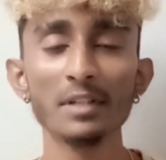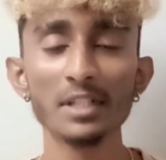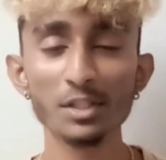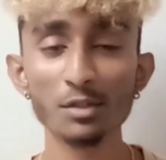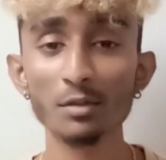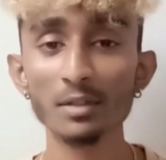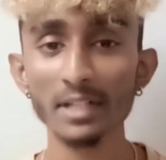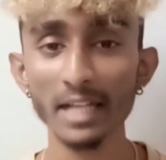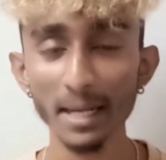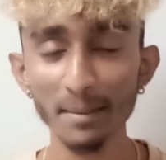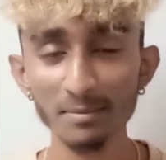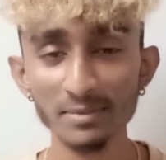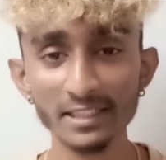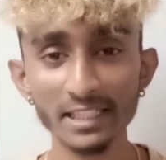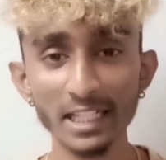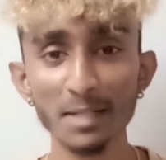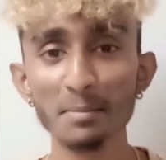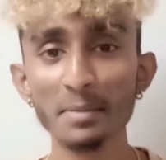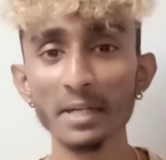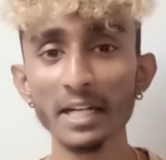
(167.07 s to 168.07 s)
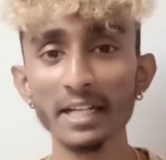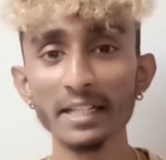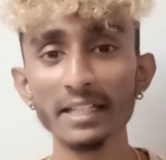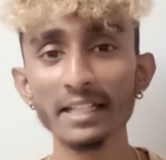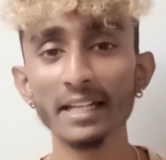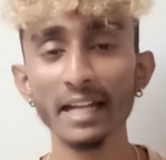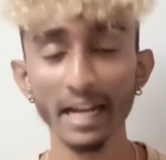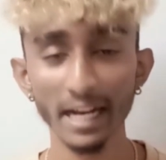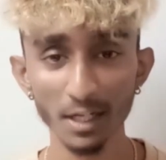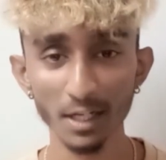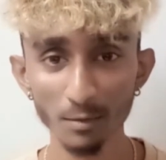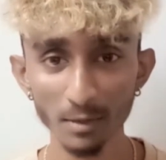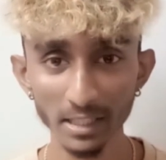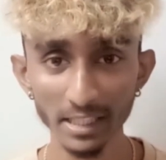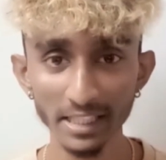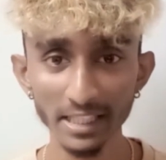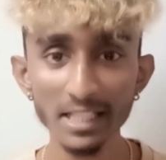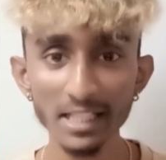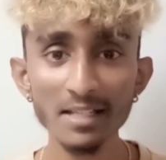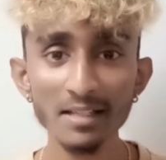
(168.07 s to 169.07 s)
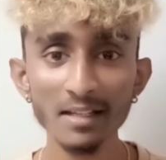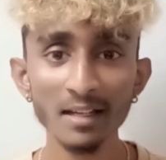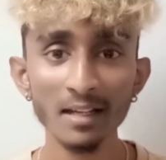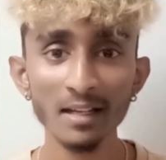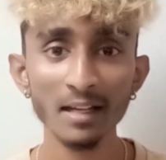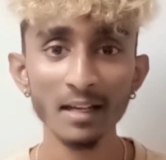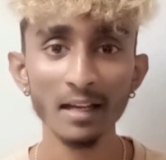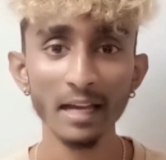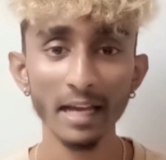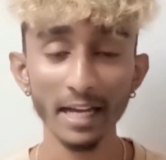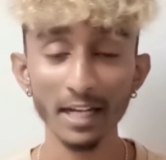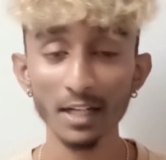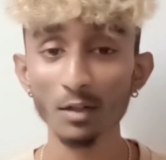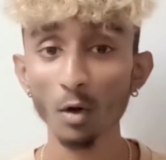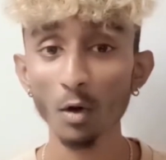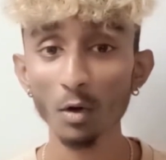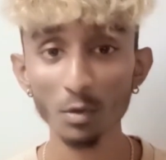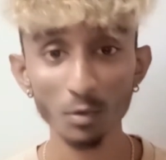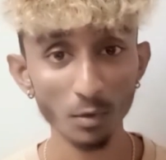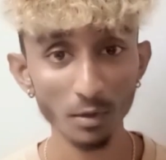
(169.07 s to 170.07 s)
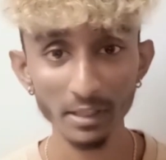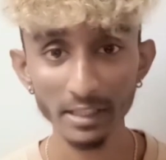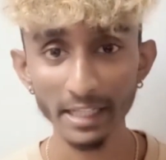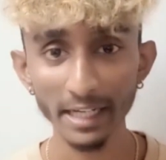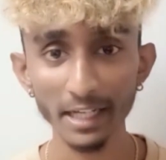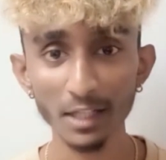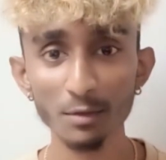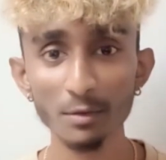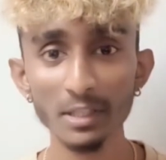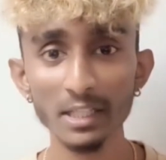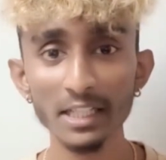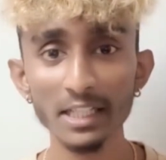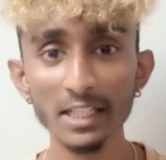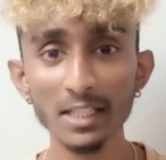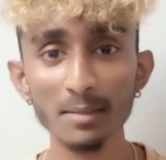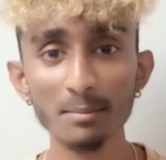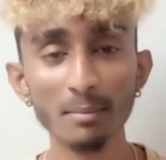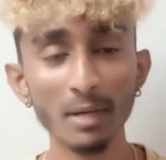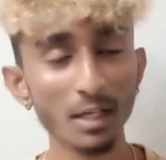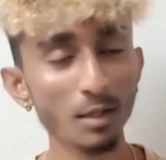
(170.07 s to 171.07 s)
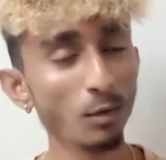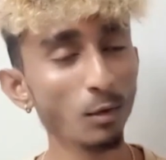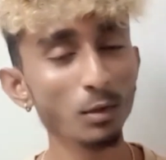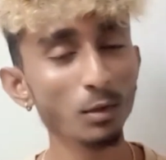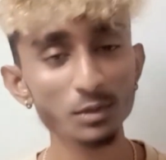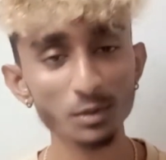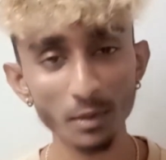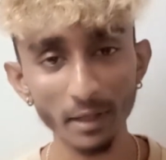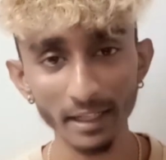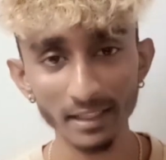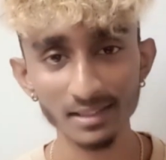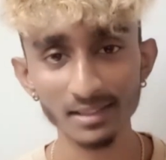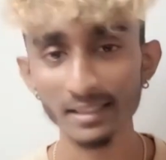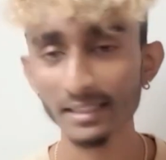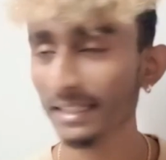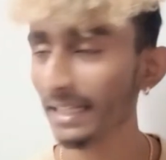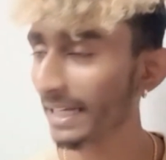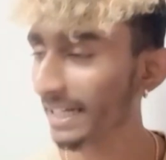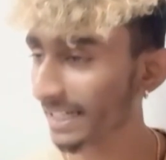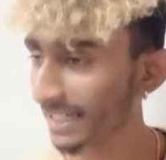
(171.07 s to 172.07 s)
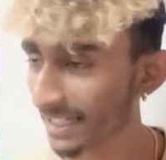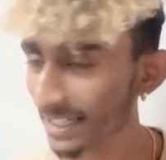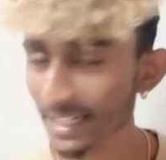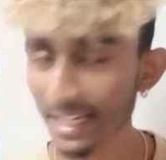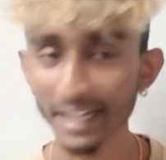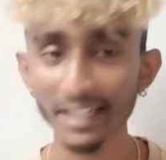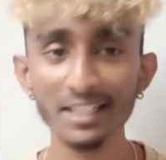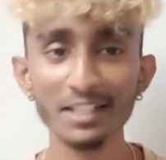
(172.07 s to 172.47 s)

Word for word: we should keep celebrate it annually and not only annually but also as a daily